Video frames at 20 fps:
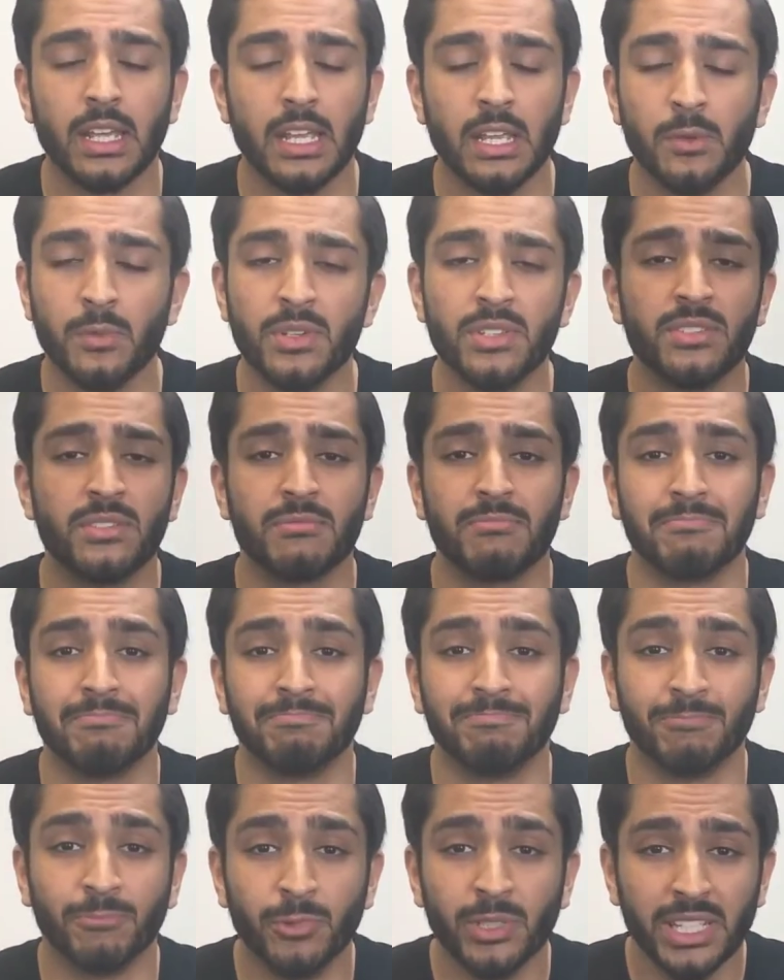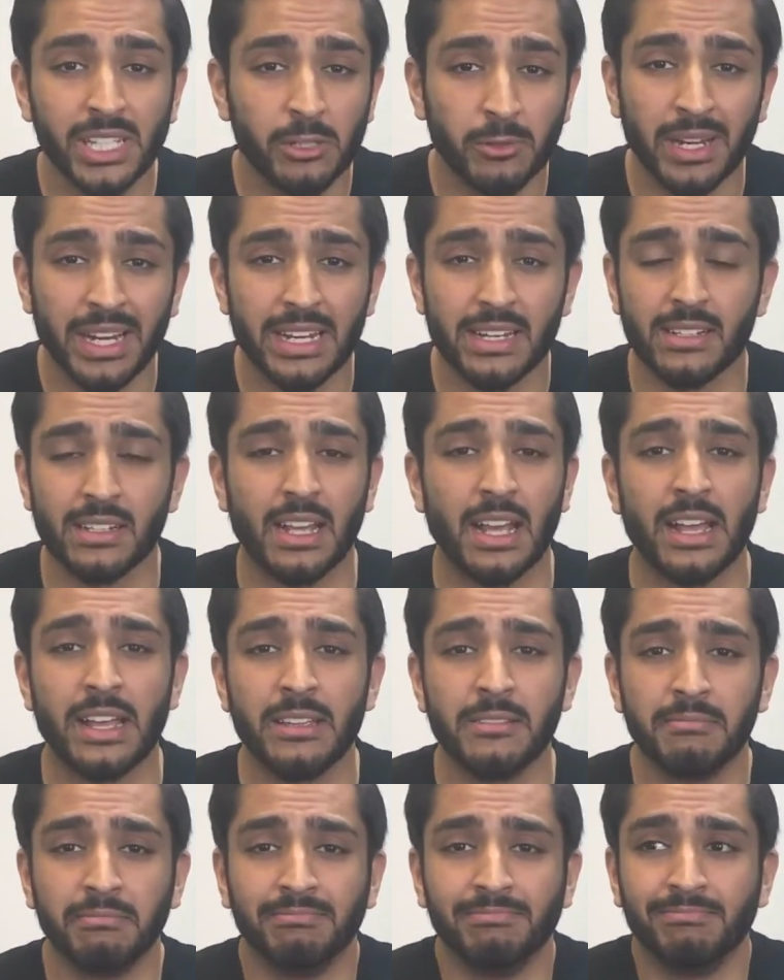It was really great.
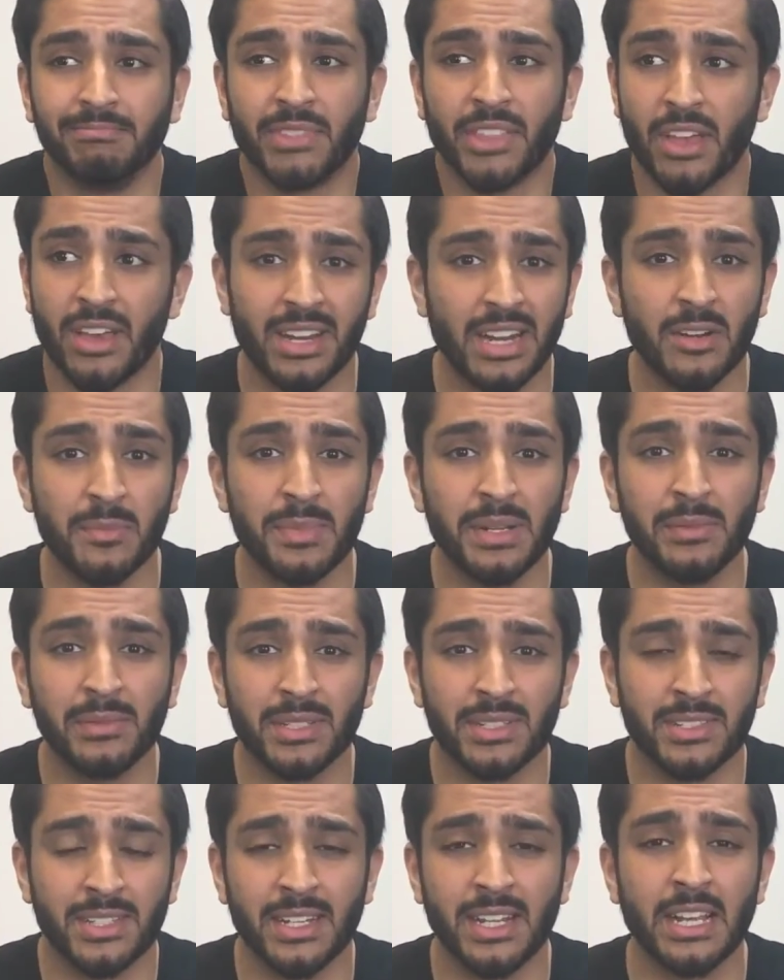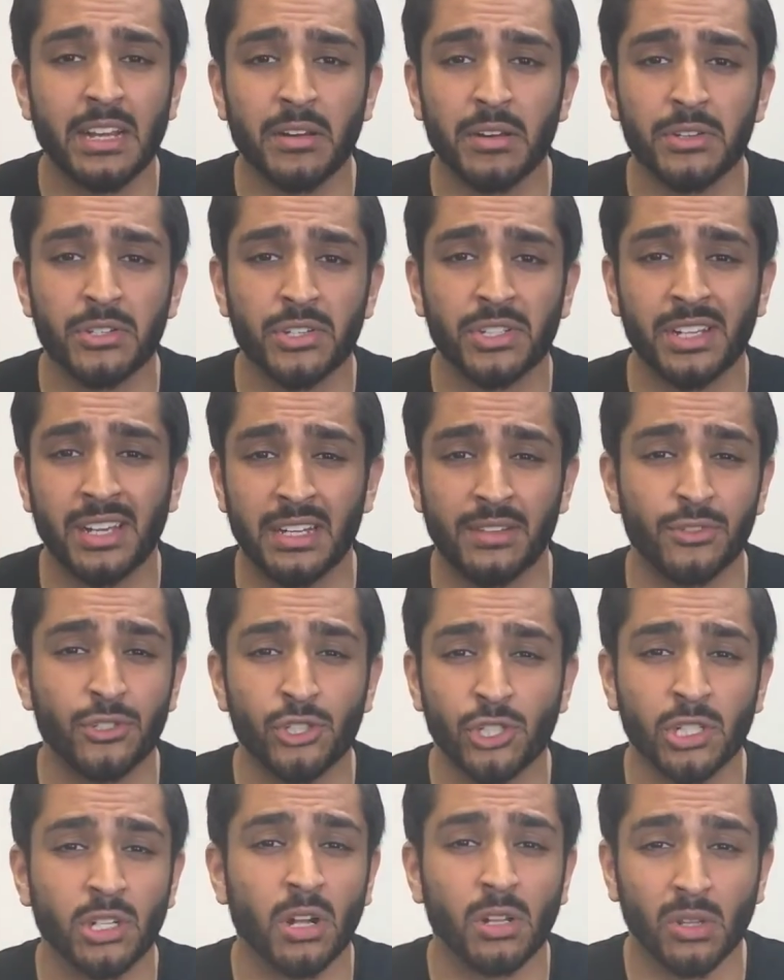I thought I'd be able to sit here and just kind of
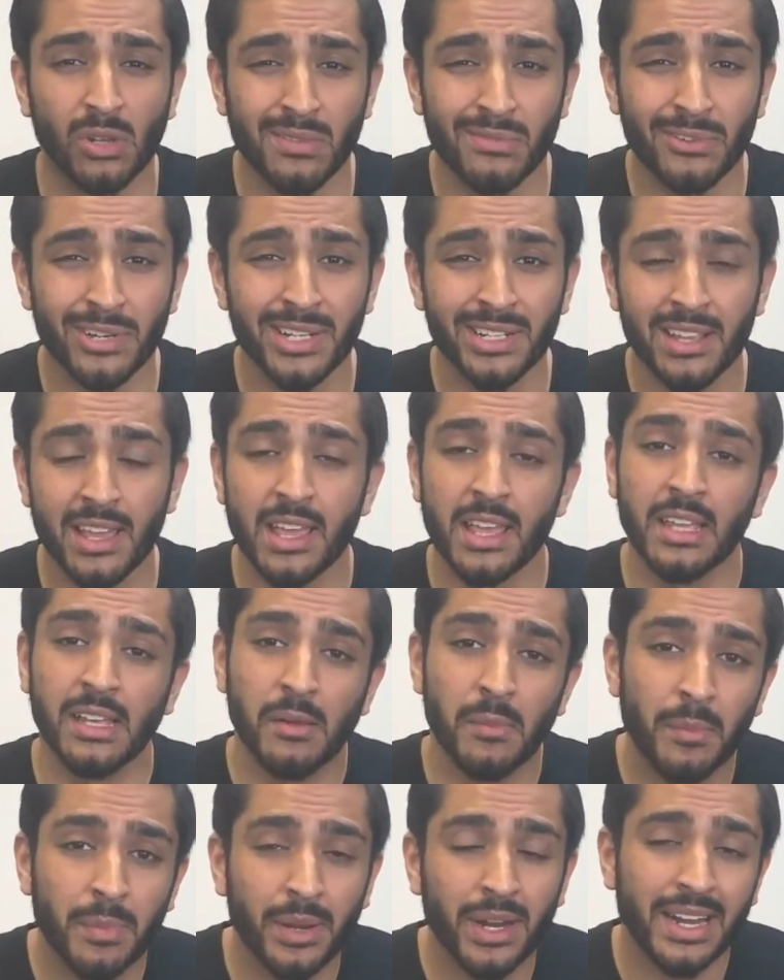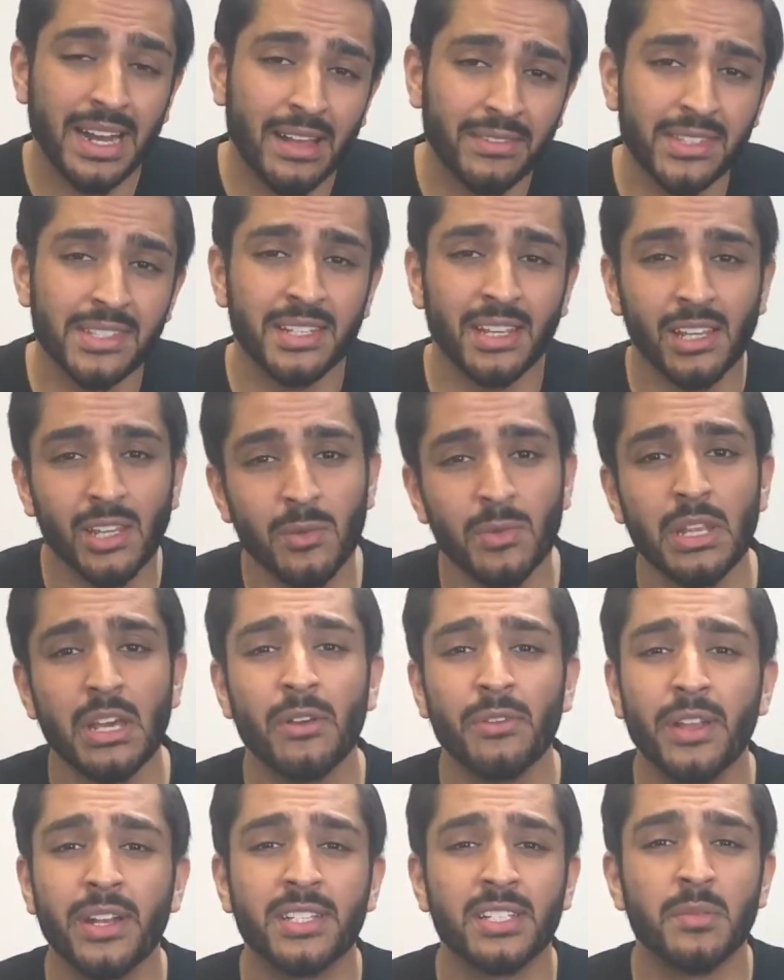shit all over it, but I have to tell you
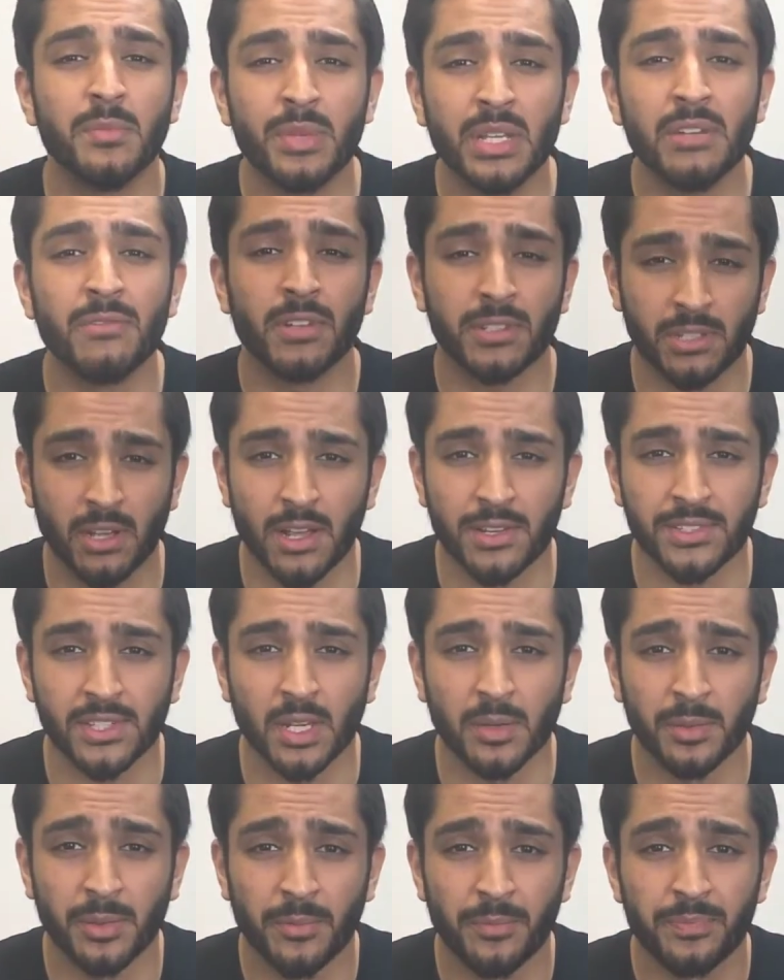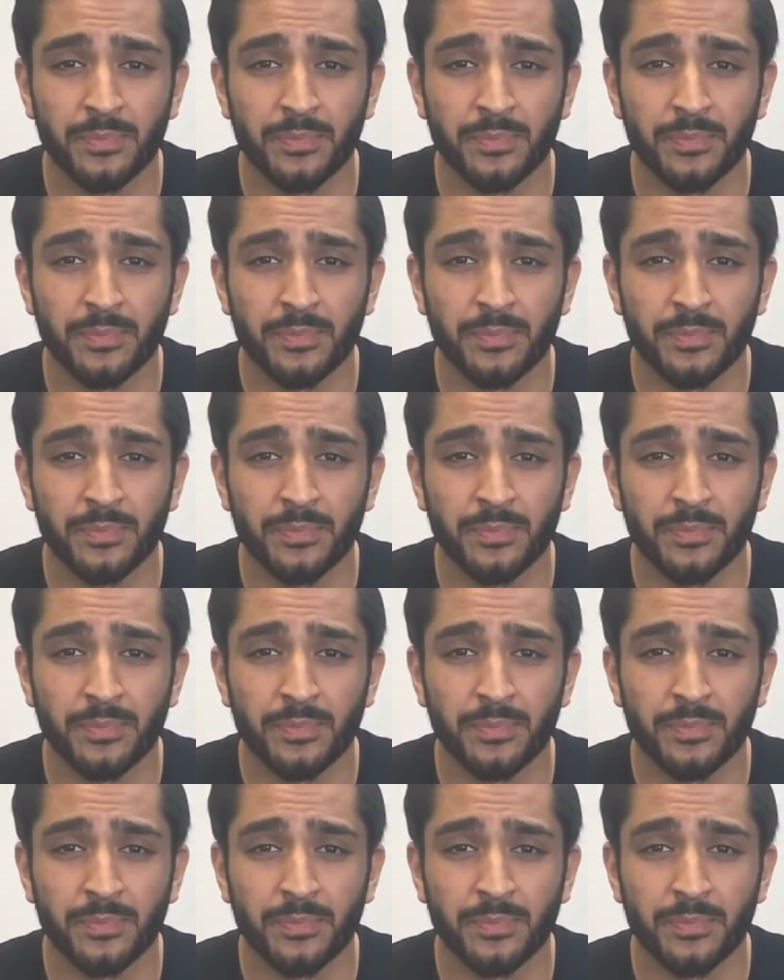now that it's a bit of a toss-up.